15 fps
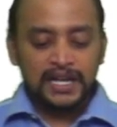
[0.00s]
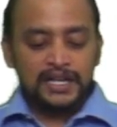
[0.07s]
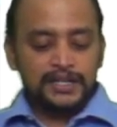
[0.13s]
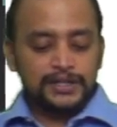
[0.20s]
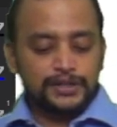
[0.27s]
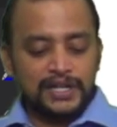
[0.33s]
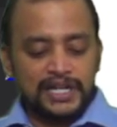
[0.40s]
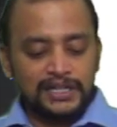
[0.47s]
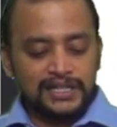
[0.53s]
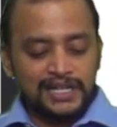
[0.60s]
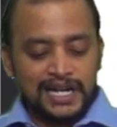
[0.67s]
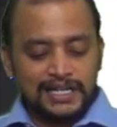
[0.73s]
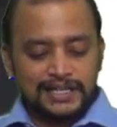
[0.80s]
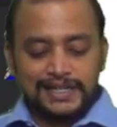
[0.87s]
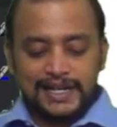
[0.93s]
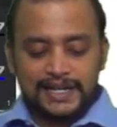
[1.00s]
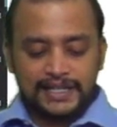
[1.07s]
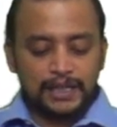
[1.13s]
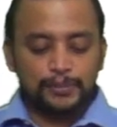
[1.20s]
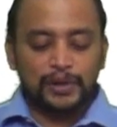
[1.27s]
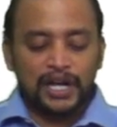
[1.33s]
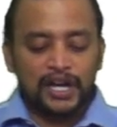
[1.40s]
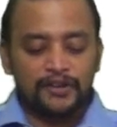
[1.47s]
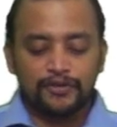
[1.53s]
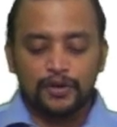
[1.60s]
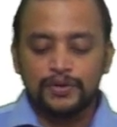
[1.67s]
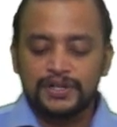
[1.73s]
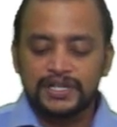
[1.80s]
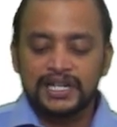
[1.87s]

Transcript: So intrastate supply of goods.